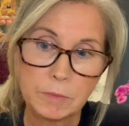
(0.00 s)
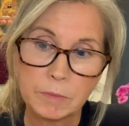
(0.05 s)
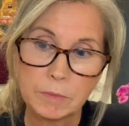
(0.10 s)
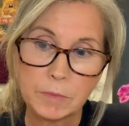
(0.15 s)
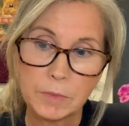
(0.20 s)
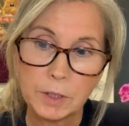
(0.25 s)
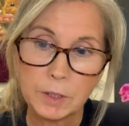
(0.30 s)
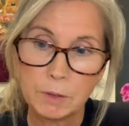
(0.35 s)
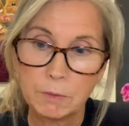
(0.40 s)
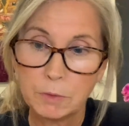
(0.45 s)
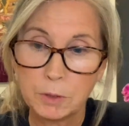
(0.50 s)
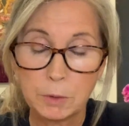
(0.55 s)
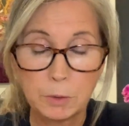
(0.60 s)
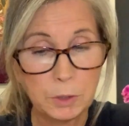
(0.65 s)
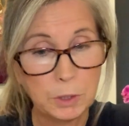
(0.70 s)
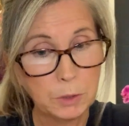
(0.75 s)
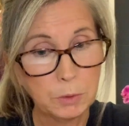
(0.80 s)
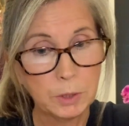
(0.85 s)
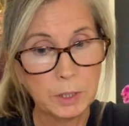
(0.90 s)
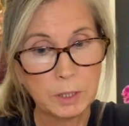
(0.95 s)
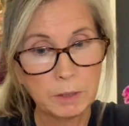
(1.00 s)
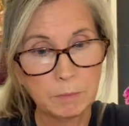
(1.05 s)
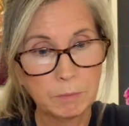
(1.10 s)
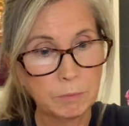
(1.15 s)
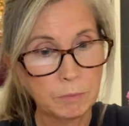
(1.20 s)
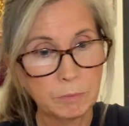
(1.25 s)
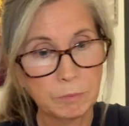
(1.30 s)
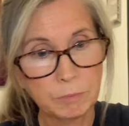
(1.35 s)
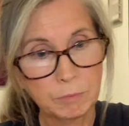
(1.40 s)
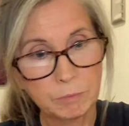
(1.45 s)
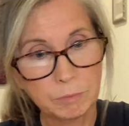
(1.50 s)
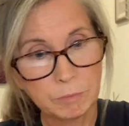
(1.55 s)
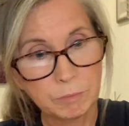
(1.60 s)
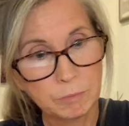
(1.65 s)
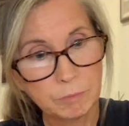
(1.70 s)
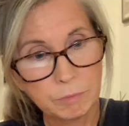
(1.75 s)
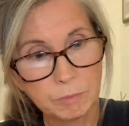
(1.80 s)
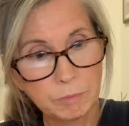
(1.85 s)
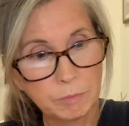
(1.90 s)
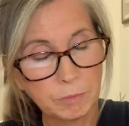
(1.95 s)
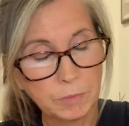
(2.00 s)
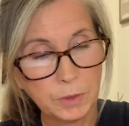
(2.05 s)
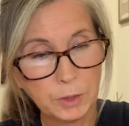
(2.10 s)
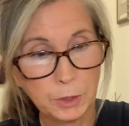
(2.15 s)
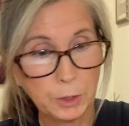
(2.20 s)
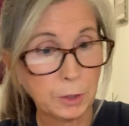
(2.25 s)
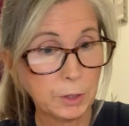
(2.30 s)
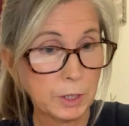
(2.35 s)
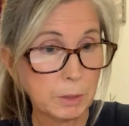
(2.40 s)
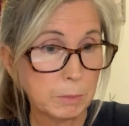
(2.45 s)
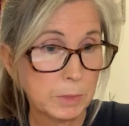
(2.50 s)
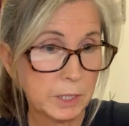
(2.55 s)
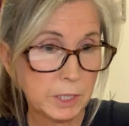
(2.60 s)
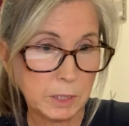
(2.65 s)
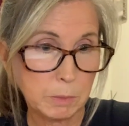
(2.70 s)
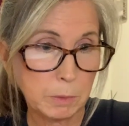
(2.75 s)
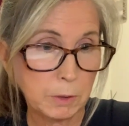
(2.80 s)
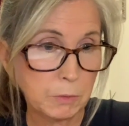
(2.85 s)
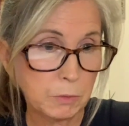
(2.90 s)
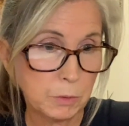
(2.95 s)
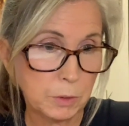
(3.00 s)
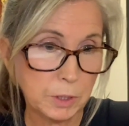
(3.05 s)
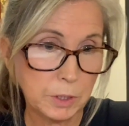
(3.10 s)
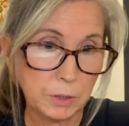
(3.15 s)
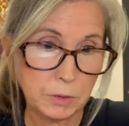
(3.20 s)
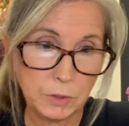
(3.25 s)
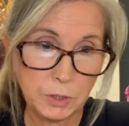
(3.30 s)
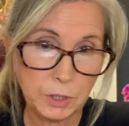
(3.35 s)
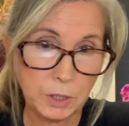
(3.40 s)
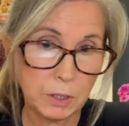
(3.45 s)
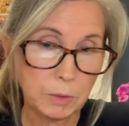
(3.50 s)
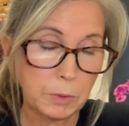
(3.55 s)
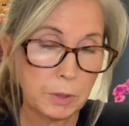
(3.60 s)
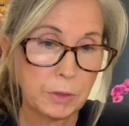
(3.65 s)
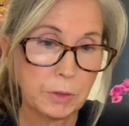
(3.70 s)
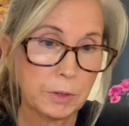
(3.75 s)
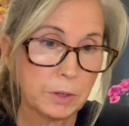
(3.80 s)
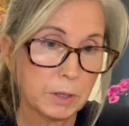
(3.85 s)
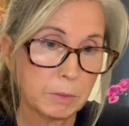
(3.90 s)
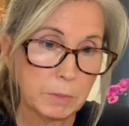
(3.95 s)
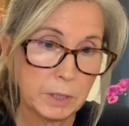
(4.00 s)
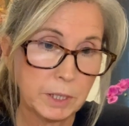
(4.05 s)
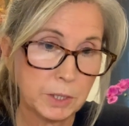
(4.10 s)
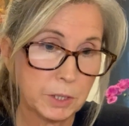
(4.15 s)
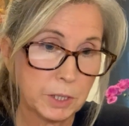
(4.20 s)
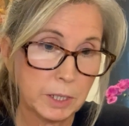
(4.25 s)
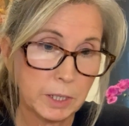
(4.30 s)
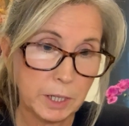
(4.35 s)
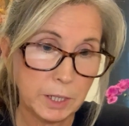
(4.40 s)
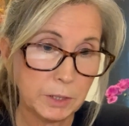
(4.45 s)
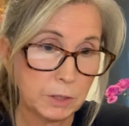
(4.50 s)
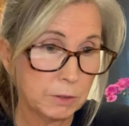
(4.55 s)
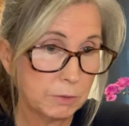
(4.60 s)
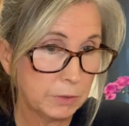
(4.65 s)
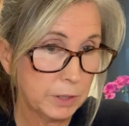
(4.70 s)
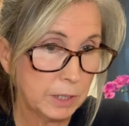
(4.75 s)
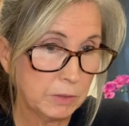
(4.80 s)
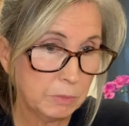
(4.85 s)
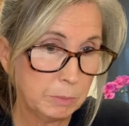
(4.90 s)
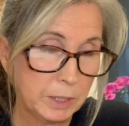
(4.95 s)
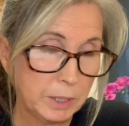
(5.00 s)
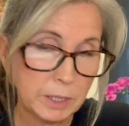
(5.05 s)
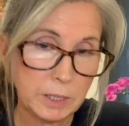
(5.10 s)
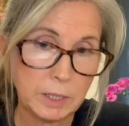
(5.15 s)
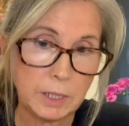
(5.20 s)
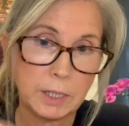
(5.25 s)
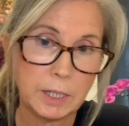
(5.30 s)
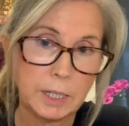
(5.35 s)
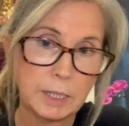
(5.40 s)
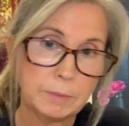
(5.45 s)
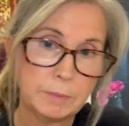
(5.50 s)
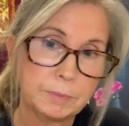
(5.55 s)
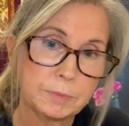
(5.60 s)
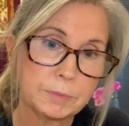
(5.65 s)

If you were doing 30 minutes before, don't start with 30 minutes tonight. Do 5 minutes tonight.